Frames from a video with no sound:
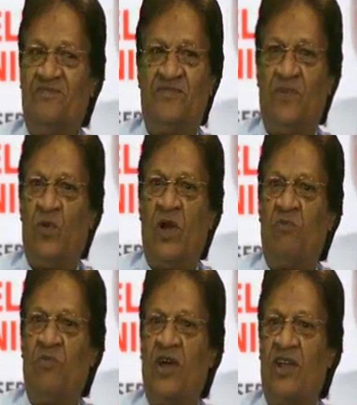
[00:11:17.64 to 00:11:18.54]
for
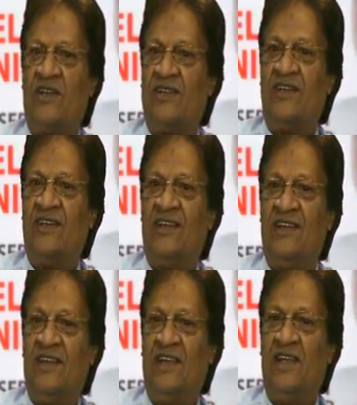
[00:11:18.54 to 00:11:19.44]
one product
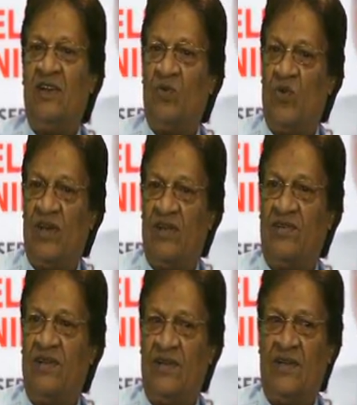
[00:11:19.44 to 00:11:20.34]
in a year or
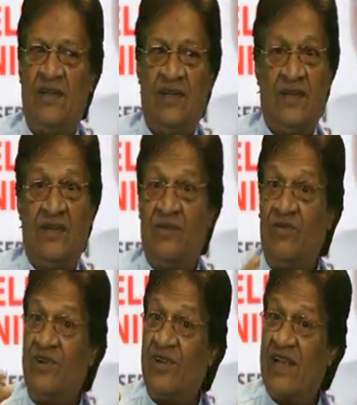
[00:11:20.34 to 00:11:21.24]
whatever,
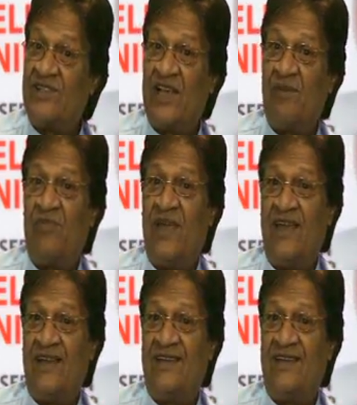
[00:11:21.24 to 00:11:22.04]
we drank champagne.